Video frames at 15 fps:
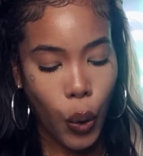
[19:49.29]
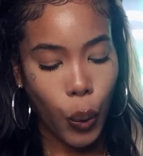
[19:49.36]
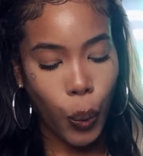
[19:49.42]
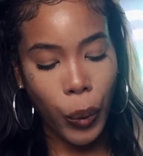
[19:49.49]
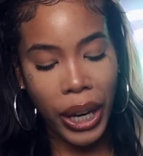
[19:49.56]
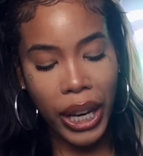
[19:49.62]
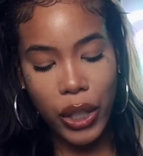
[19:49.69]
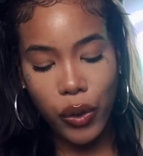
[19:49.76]

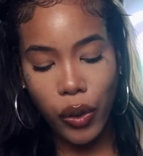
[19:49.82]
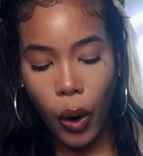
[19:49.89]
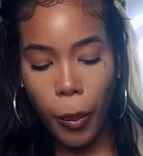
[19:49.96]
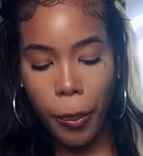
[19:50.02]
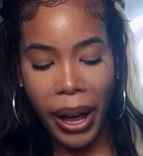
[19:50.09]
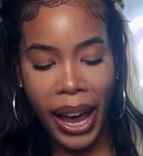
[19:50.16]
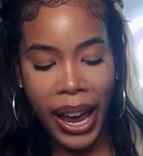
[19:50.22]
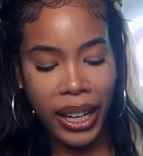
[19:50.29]
Weeks
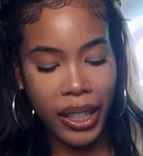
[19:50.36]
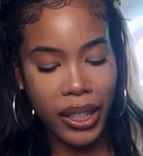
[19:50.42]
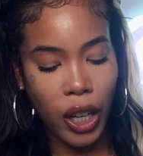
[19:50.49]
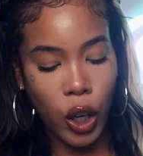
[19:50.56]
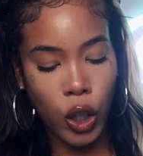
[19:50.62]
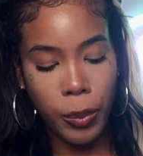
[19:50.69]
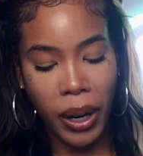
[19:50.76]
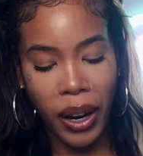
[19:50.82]
roll by and he
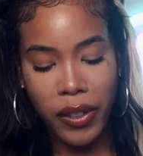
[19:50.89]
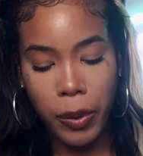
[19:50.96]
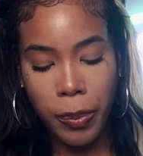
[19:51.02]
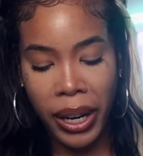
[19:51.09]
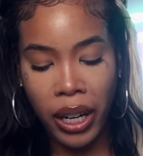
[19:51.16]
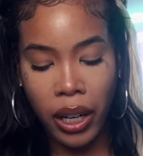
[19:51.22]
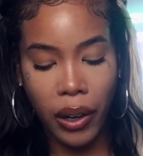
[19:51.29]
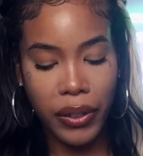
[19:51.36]
tells me I've
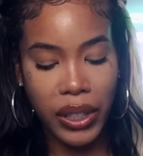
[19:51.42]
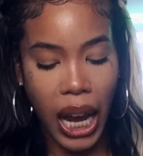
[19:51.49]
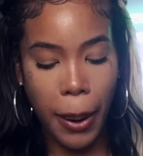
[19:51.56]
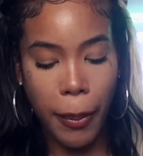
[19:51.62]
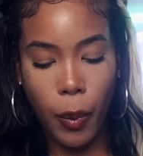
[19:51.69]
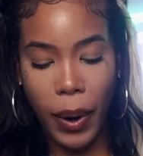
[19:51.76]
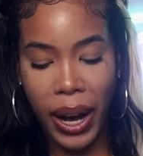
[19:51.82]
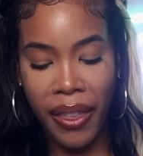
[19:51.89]
spent enough
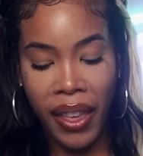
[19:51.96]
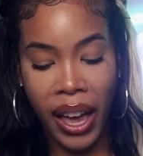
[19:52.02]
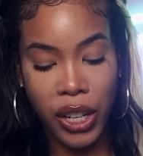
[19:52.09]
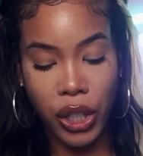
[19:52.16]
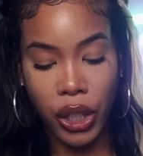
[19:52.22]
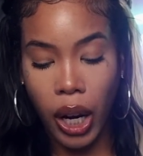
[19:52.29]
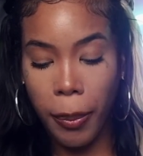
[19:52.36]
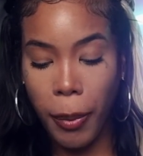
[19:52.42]
time away and that I
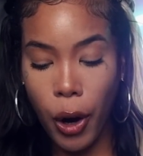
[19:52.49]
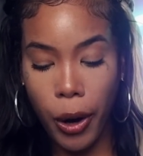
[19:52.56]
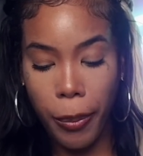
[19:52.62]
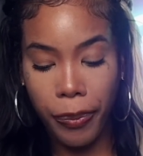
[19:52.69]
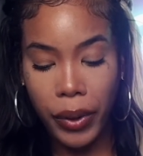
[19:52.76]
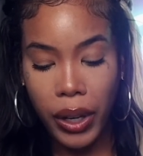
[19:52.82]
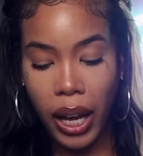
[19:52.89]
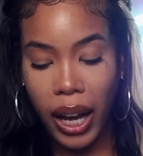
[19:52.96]
should come
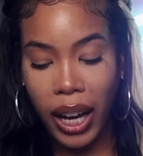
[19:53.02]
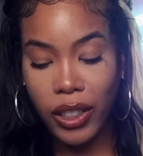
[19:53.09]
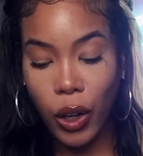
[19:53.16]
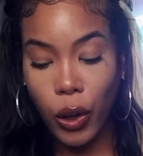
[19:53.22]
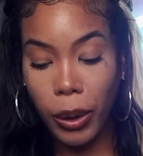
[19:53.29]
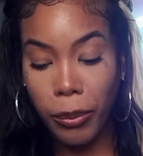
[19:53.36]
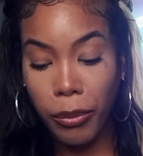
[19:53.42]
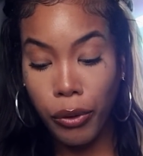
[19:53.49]
home. I
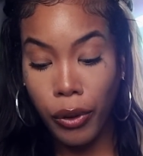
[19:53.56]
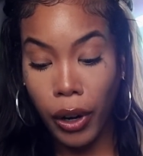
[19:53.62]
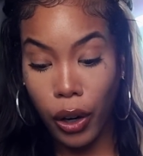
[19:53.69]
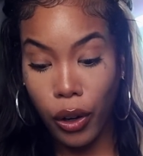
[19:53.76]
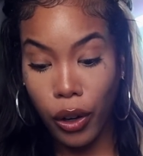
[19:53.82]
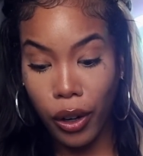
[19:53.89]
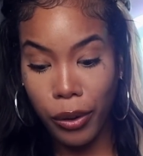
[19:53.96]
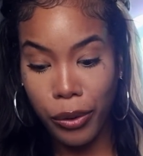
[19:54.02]
told him
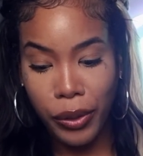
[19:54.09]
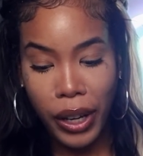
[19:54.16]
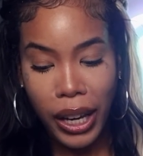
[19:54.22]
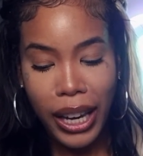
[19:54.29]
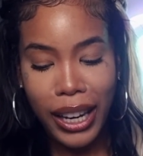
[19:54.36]
fuck off.